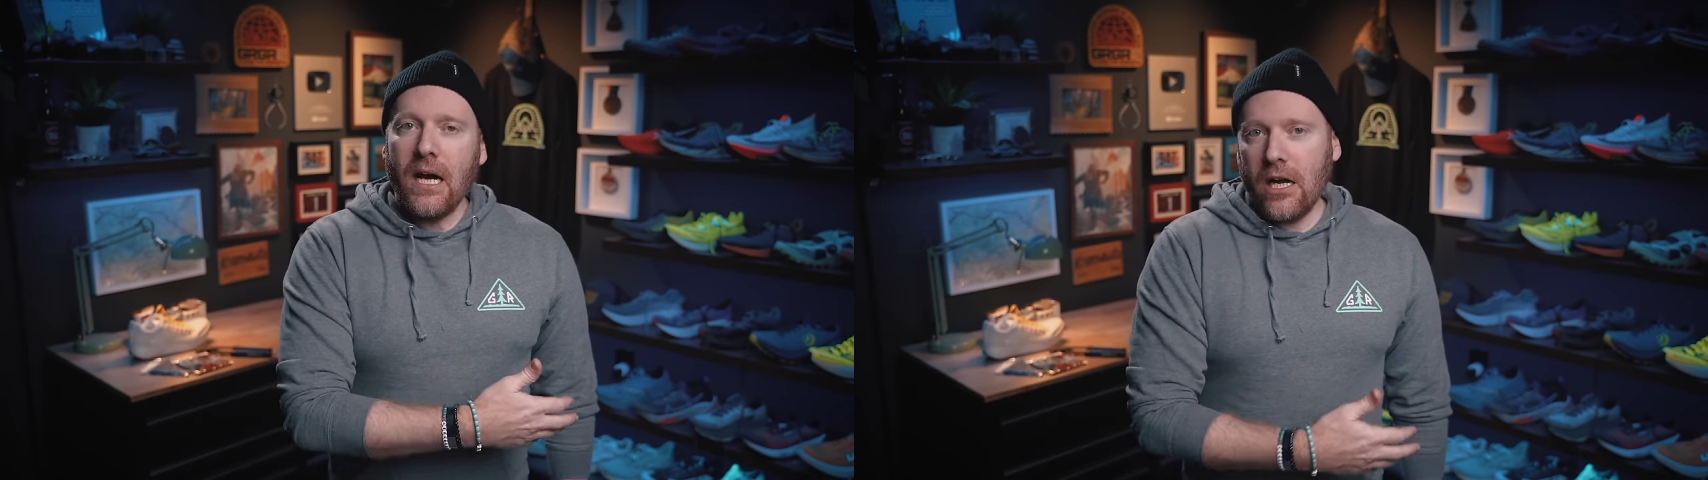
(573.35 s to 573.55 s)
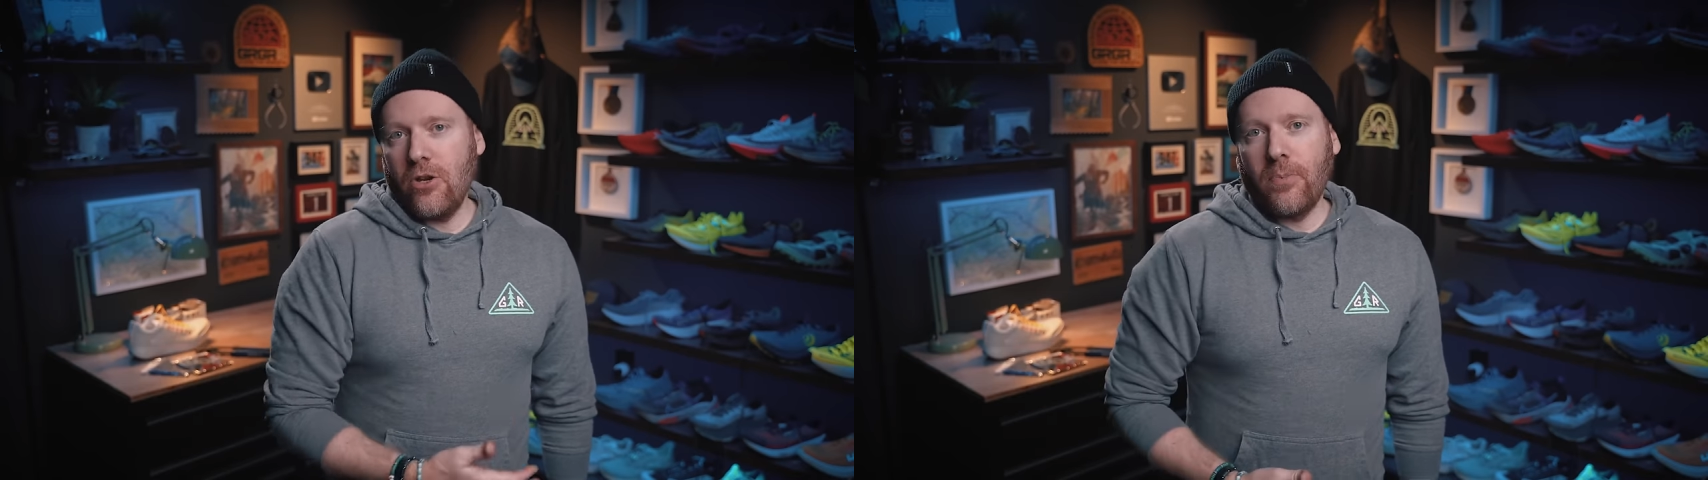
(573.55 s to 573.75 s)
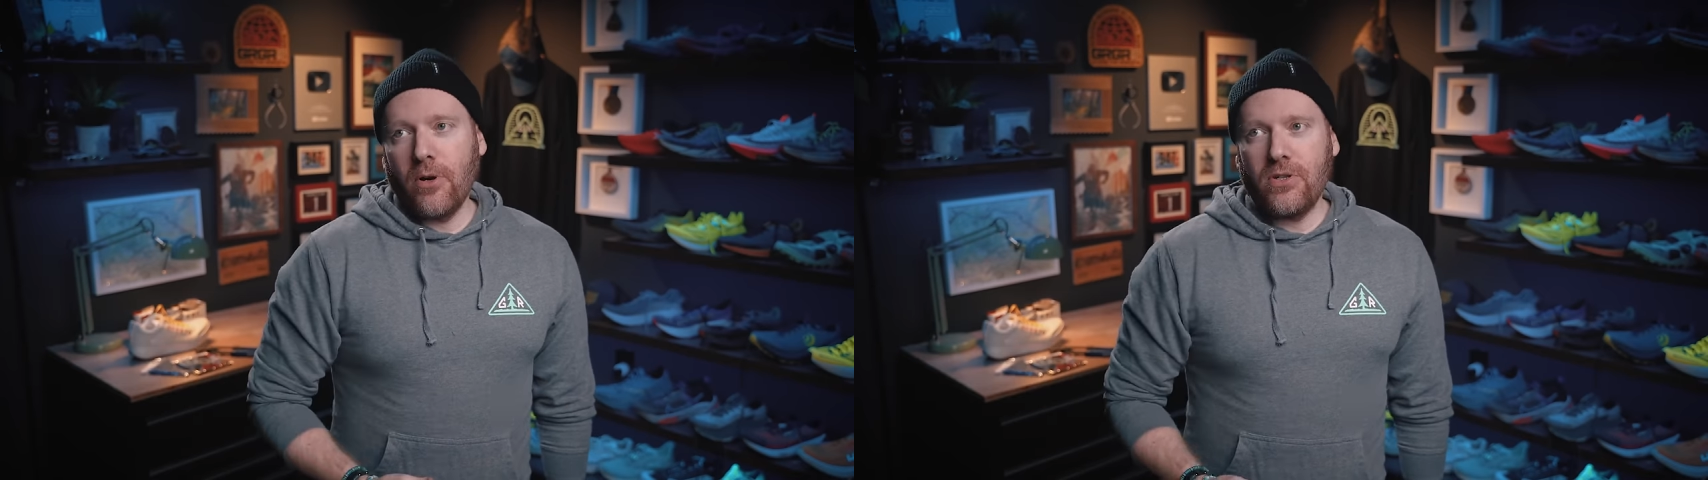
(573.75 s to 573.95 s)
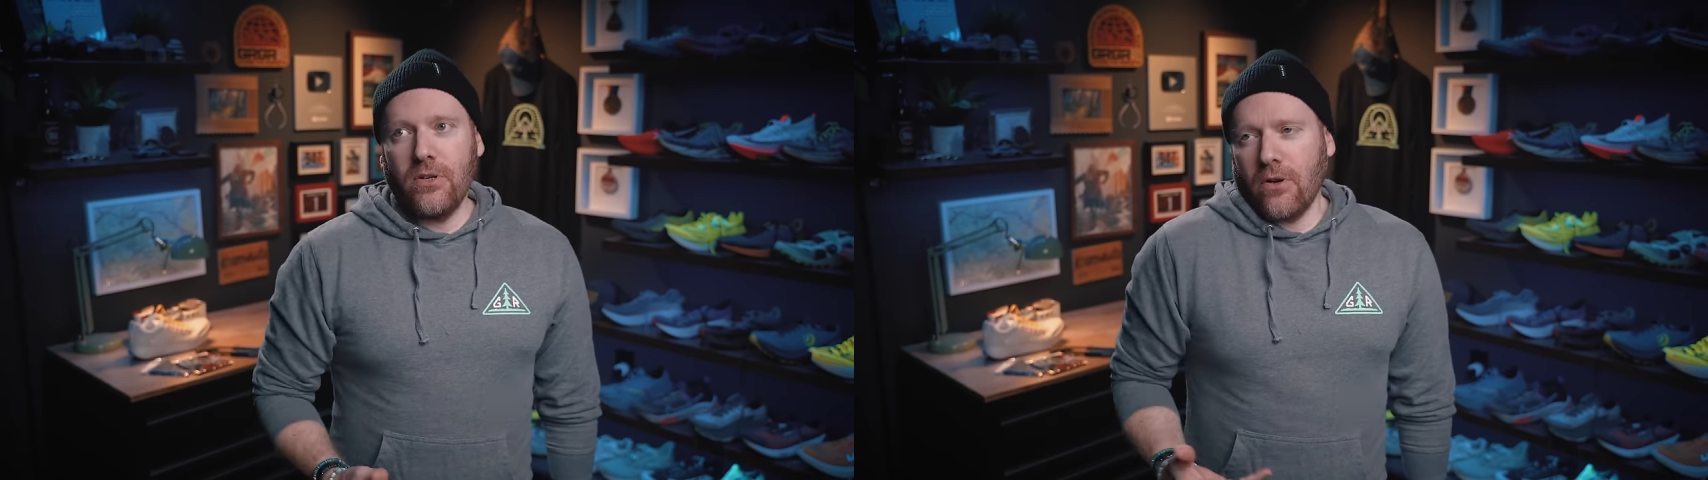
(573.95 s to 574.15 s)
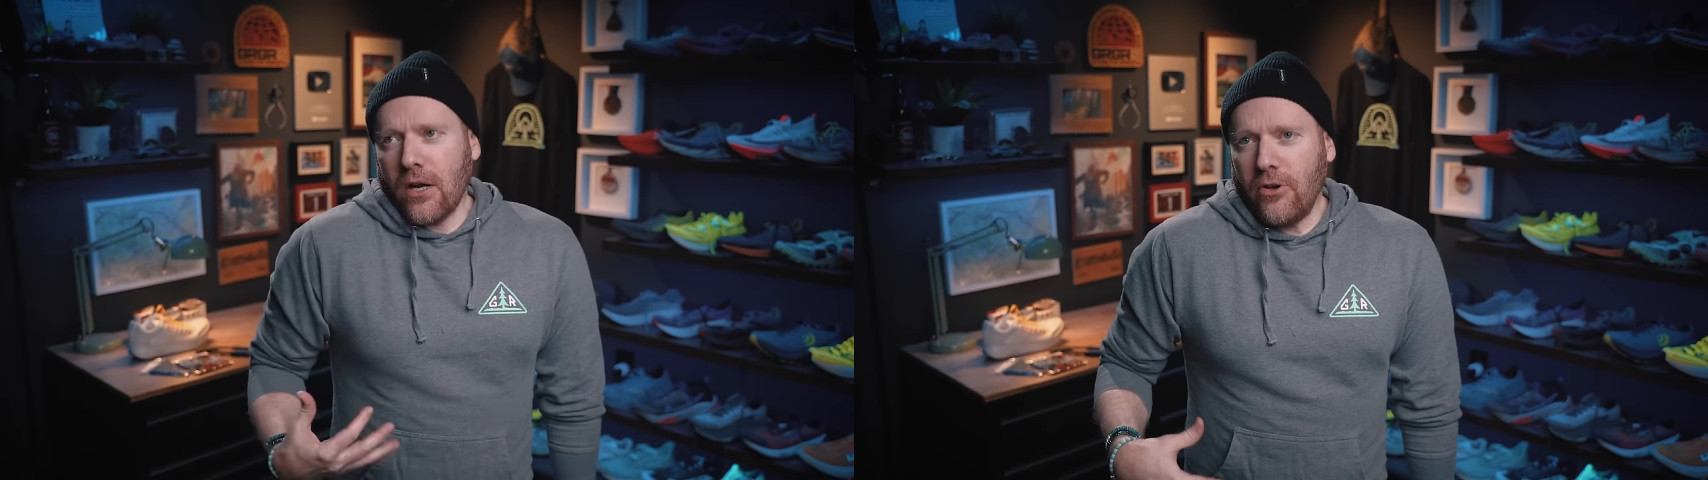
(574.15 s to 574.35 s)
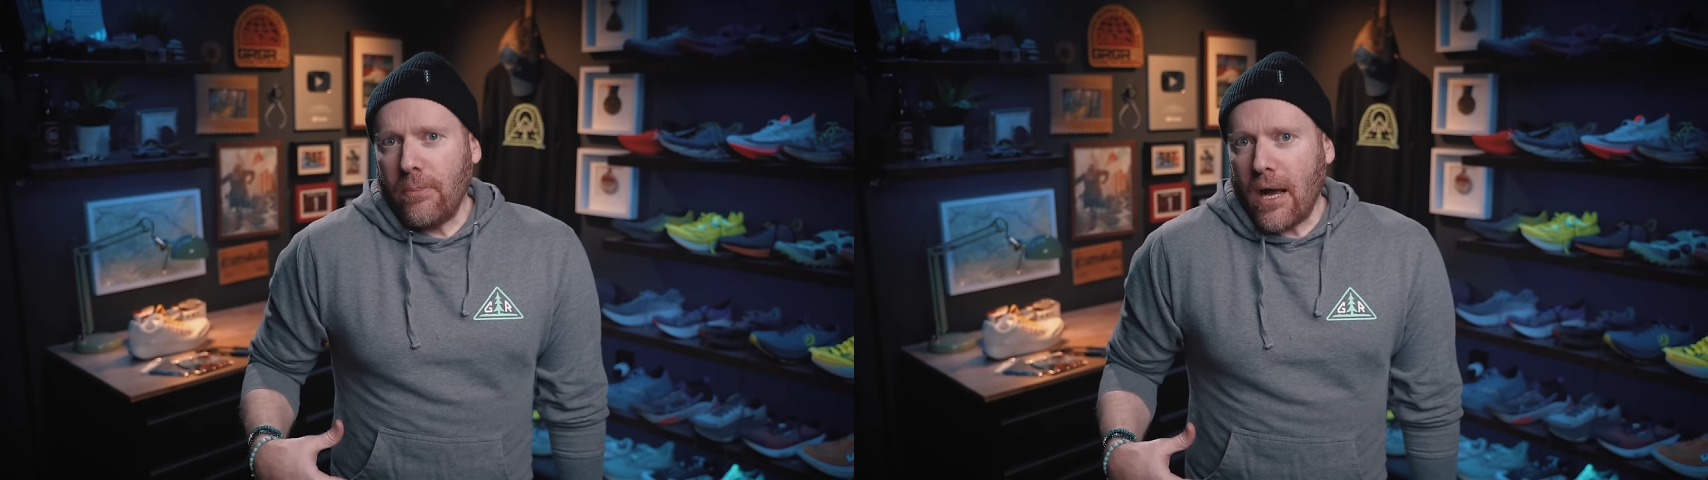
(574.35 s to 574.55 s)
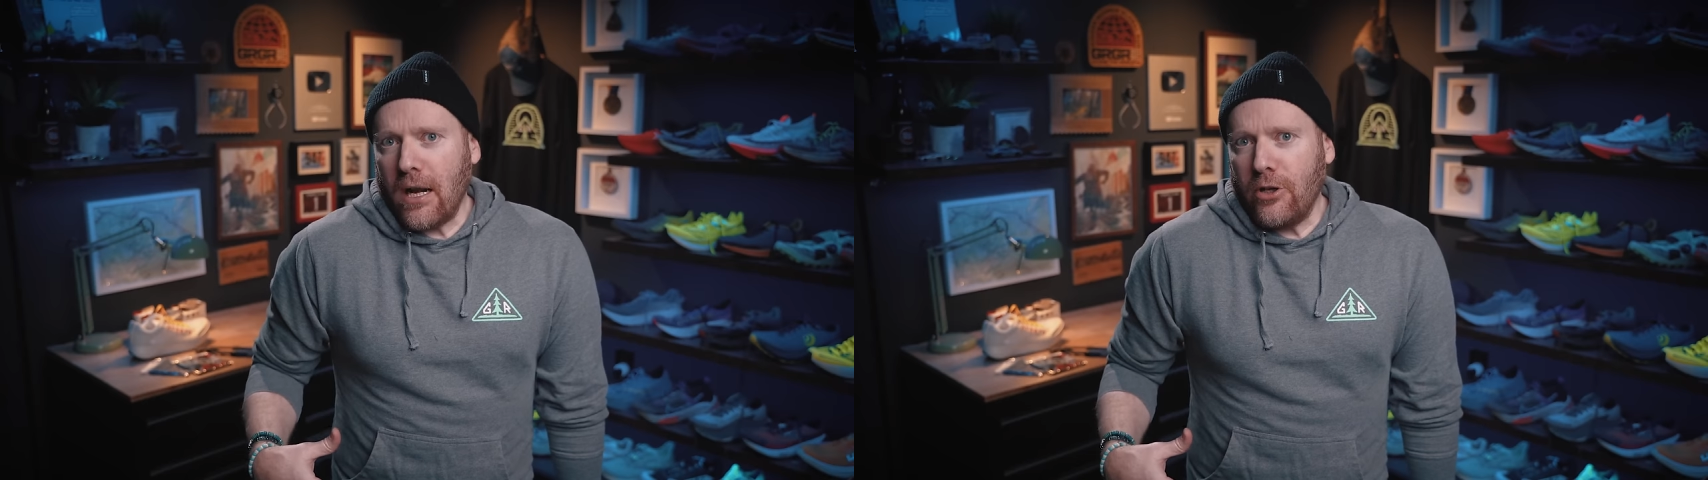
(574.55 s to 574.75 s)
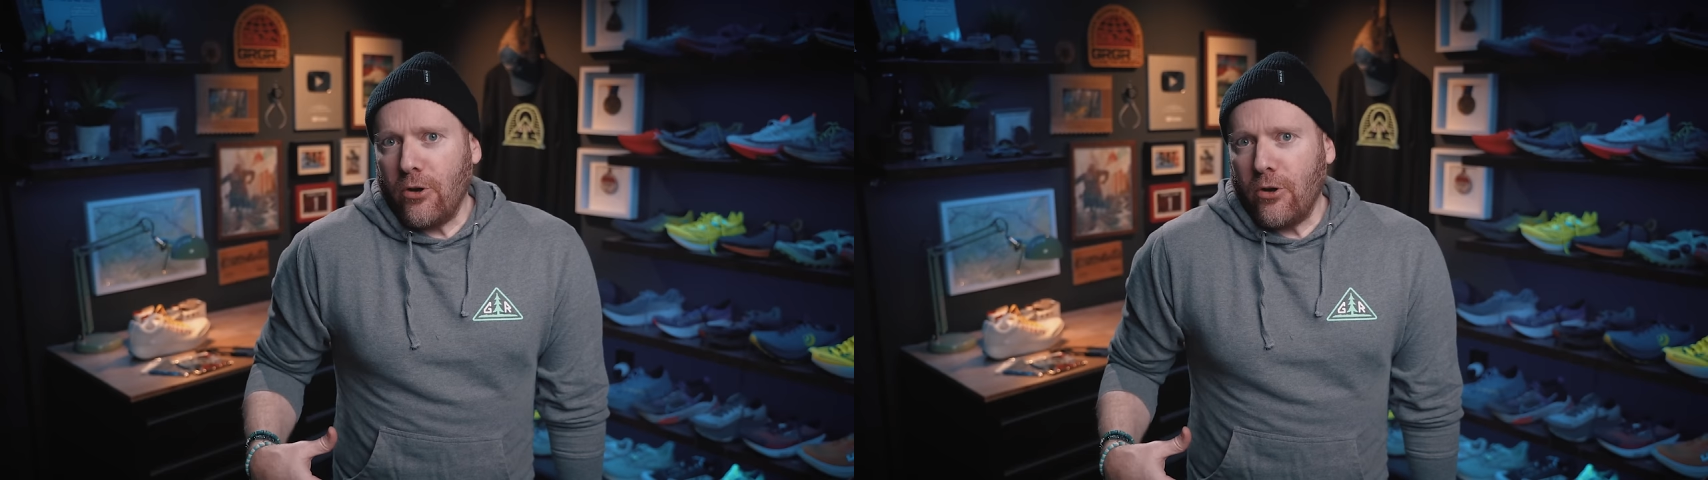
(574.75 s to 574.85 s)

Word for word: on your person or on your body